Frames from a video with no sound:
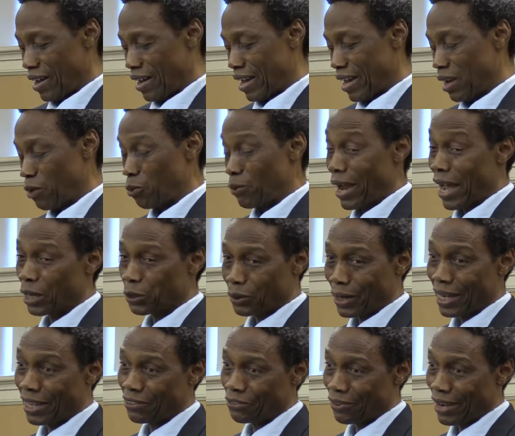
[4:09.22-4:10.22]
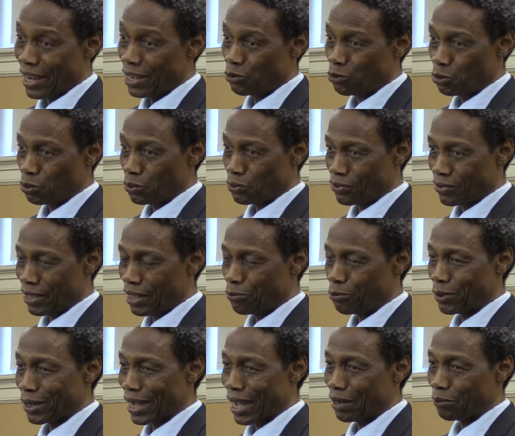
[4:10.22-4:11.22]
We're actually trying to see if
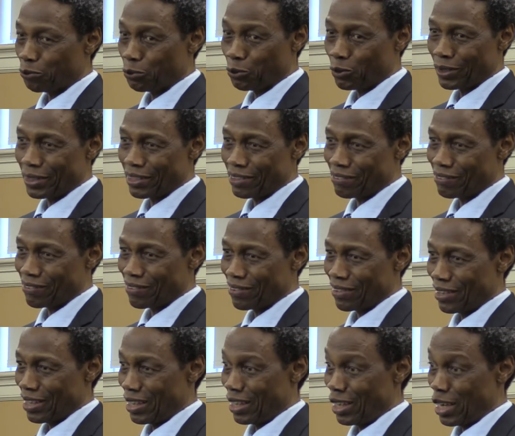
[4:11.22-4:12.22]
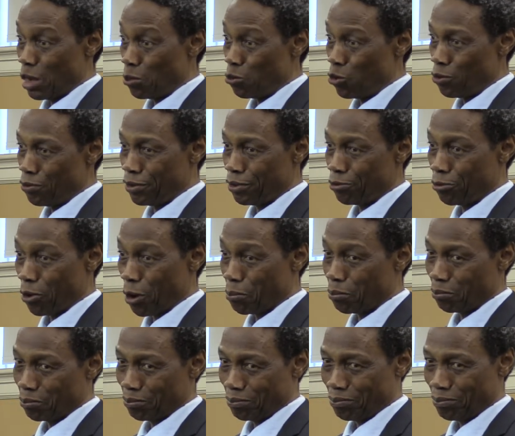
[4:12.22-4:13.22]
we can put this in a movie
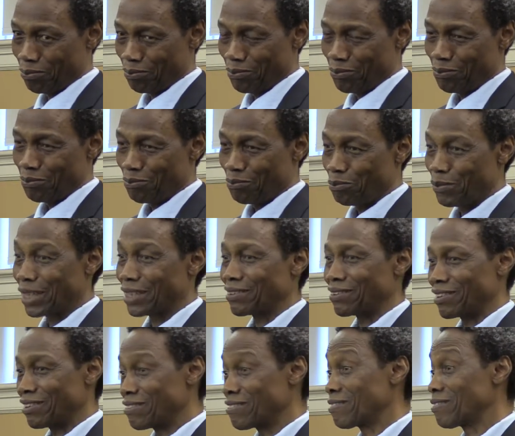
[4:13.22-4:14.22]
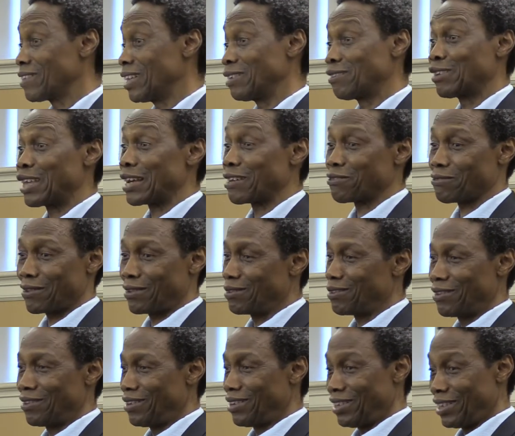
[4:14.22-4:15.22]
form, but it takes
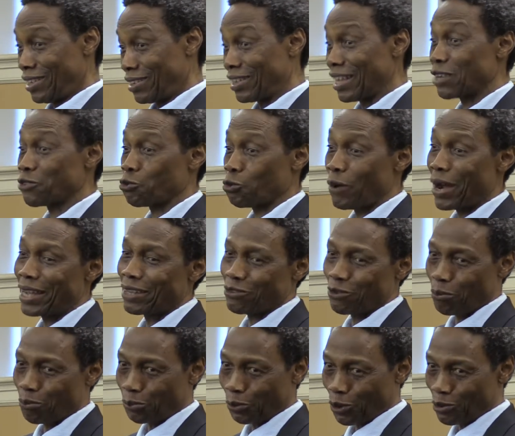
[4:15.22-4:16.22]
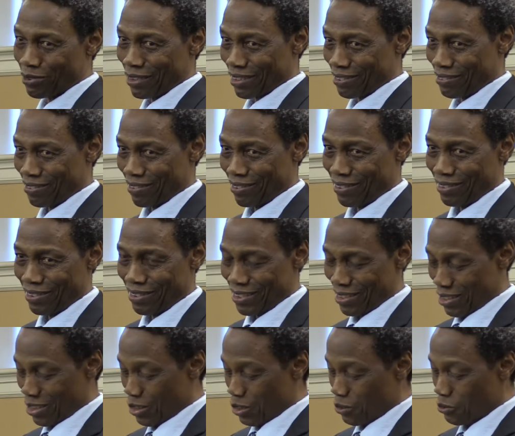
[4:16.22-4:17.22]
quite some process.
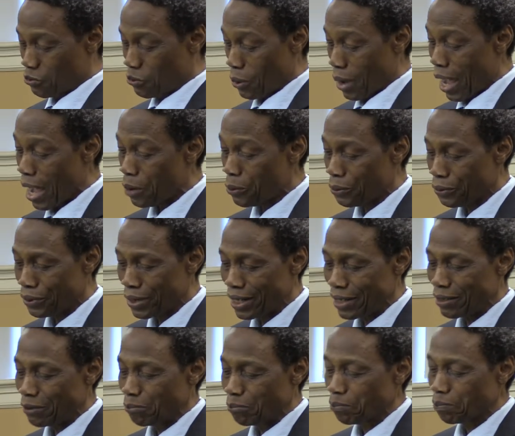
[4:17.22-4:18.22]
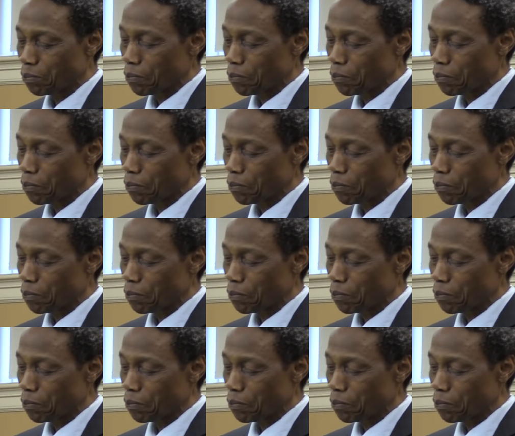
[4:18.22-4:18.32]
So I will read